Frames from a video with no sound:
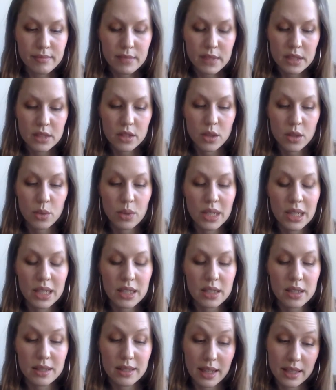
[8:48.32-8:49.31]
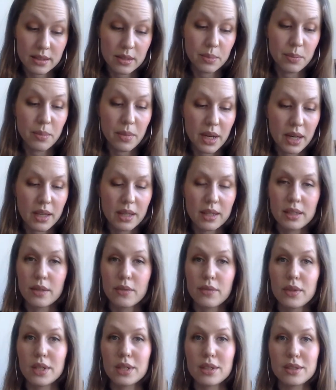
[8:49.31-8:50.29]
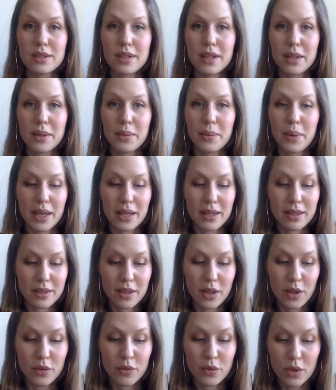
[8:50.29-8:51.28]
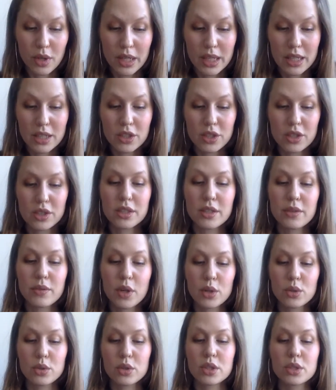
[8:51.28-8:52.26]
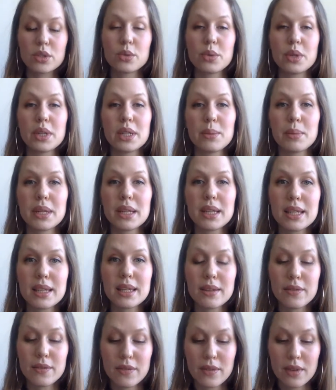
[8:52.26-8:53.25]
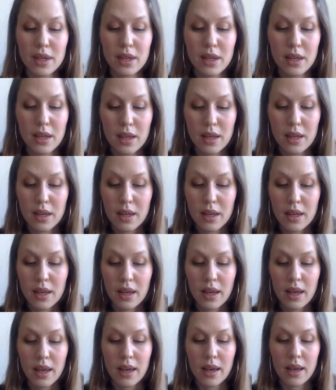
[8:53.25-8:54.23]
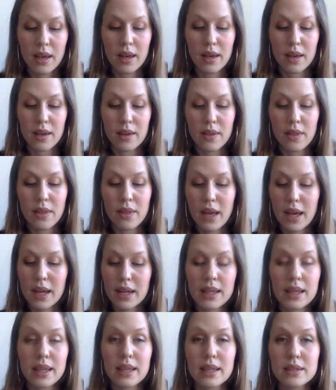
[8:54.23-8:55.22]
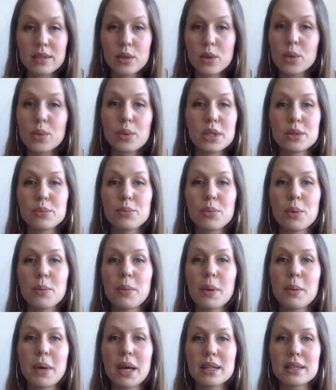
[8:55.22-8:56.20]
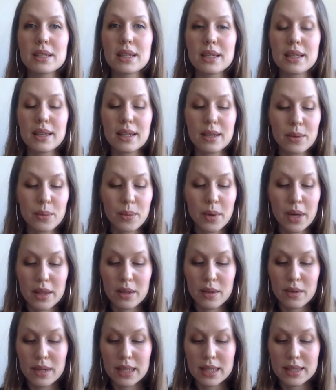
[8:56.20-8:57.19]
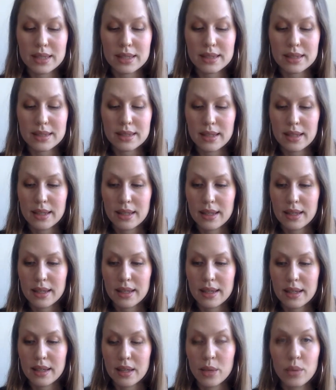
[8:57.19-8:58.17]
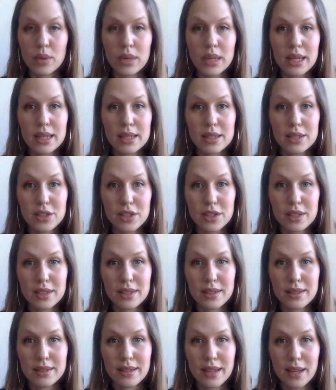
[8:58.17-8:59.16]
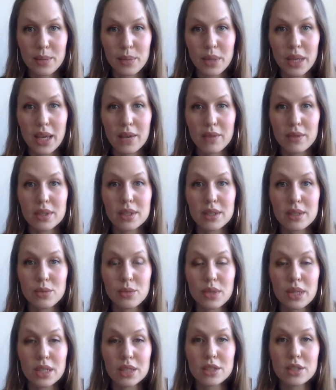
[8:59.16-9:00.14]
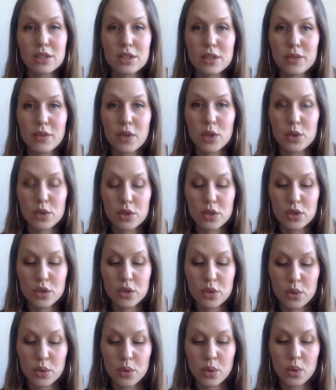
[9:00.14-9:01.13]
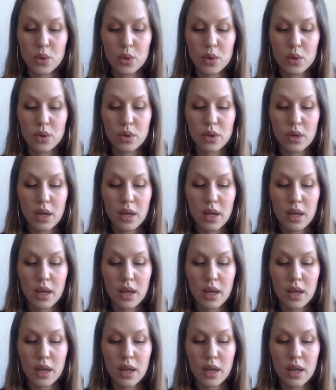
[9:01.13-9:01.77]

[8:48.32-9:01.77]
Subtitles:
So that's my definition anyway of religious devotion to any belief. That is always problematic, whether it's a religion that we have a religious devotion to, or